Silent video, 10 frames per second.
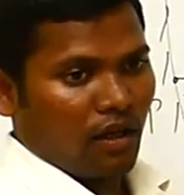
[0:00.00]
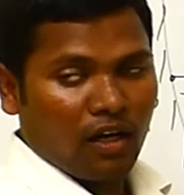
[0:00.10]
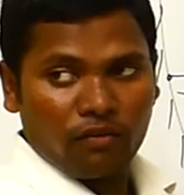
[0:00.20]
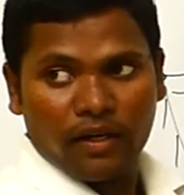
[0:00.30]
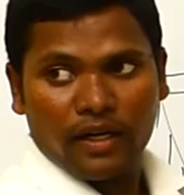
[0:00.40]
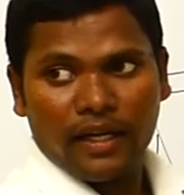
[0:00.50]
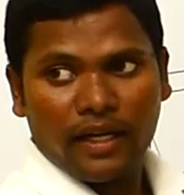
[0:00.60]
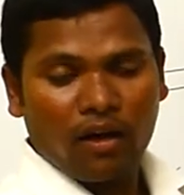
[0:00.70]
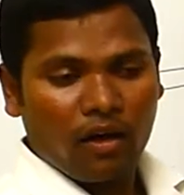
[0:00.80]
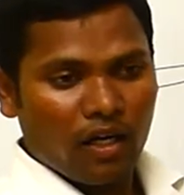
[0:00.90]
R one
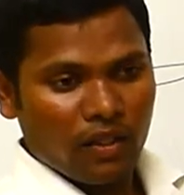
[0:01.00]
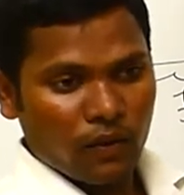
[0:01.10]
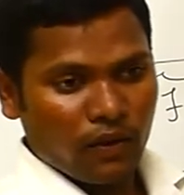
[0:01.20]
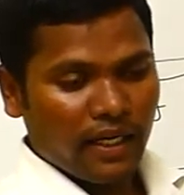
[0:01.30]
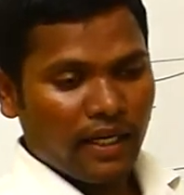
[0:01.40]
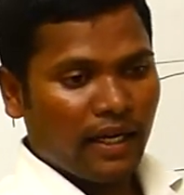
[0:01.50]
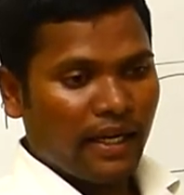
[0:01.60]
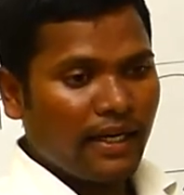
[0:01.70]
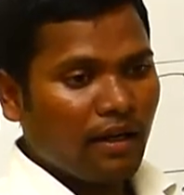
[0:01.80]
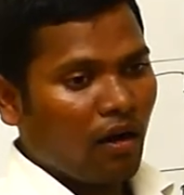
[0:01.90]
ray, R two ray
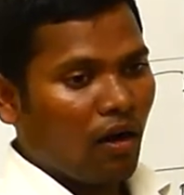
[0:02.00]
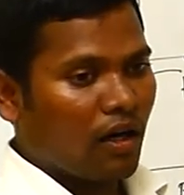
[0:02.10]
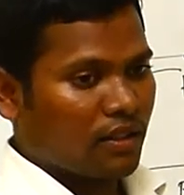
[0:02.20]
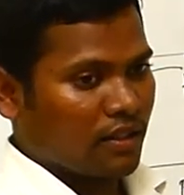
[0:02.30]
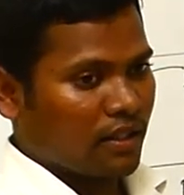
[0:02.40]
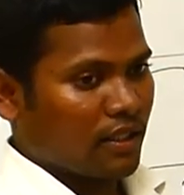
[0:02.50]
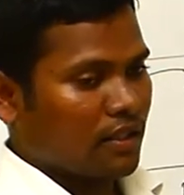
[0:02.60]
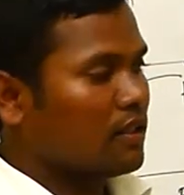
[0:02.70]
and R three ray.